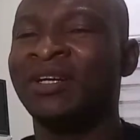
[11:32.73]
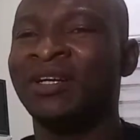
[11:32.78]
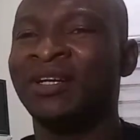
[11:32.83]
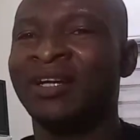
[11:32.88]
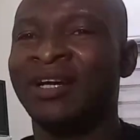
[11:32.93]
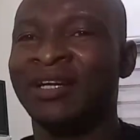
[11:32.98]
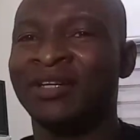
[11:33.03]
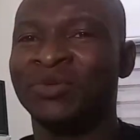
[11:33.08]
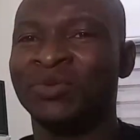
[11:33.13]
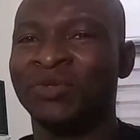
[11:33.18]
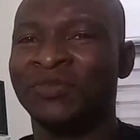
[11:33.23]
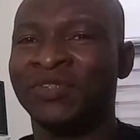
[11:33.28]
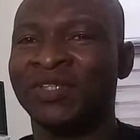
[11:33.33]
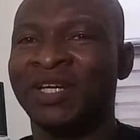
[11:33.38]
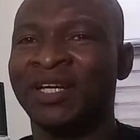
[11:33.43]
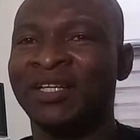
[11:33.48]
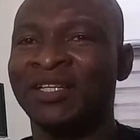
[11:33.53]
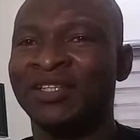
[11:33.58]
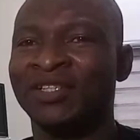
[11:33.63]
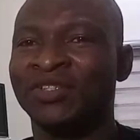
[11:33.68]
like we've
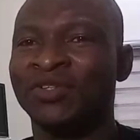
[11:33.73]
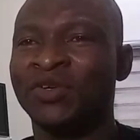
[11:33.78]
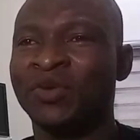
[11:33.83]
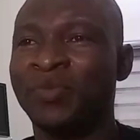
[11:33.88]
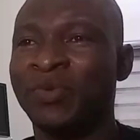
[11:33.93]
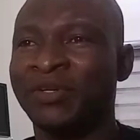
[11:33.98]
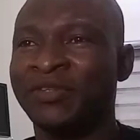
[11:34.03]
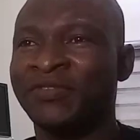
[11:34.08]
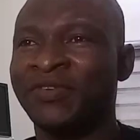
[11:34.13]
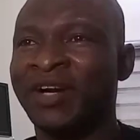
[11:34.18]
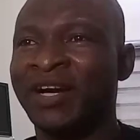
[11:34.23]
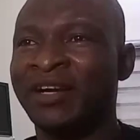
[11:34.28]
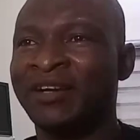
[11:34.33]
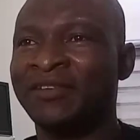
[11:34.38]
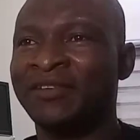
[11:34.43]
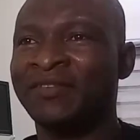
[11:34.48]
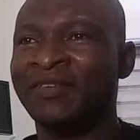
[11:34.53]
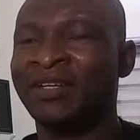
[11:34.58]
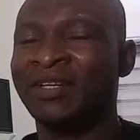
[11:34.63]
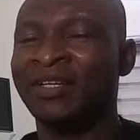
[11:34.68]
said, is
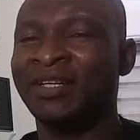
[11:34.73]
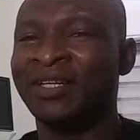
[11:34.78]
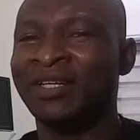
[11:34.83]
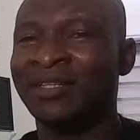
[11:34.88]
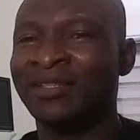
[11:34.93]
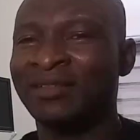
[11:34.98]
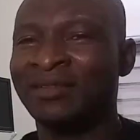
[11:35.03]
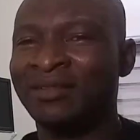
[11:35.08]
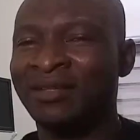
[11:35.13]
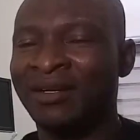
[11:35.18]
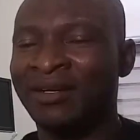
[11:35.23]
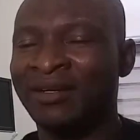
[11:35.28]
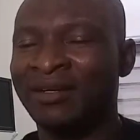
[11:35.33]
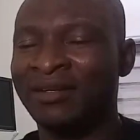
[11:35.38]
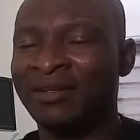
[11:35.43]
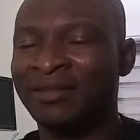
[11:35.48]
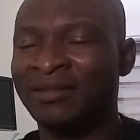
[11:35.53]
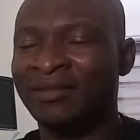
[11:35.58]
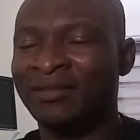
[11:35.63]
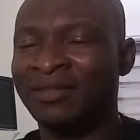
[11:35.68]
0.5
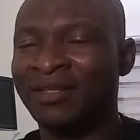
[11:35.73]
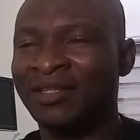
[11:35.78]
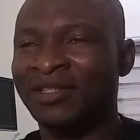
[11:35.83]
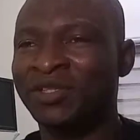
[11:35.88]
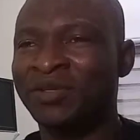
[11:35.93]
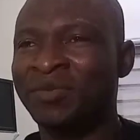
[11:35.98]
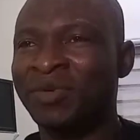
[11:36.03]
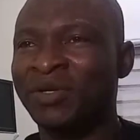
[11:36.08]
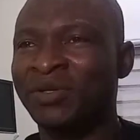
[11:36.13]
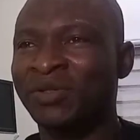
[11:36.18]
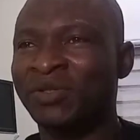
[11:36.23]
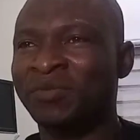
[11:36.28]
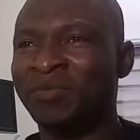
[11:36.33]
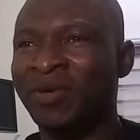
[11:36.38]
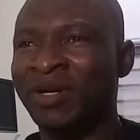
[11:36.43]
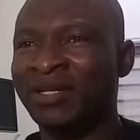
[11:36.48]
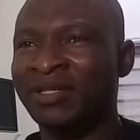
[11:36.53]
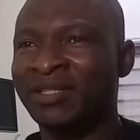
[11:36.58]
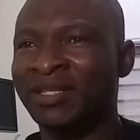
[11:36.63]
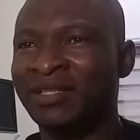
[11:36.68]
decibels
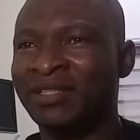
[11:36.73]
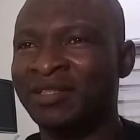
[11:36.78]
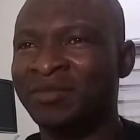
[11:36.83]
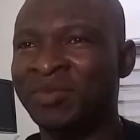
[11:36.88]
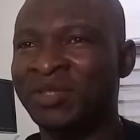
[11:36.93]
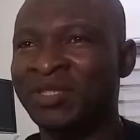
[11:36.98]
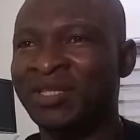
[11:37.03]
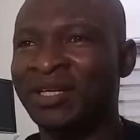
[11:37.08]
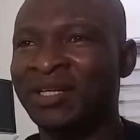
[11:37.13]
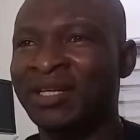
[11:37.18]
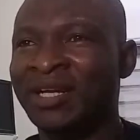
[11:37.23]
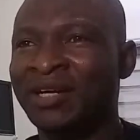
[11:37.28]
per centimeter.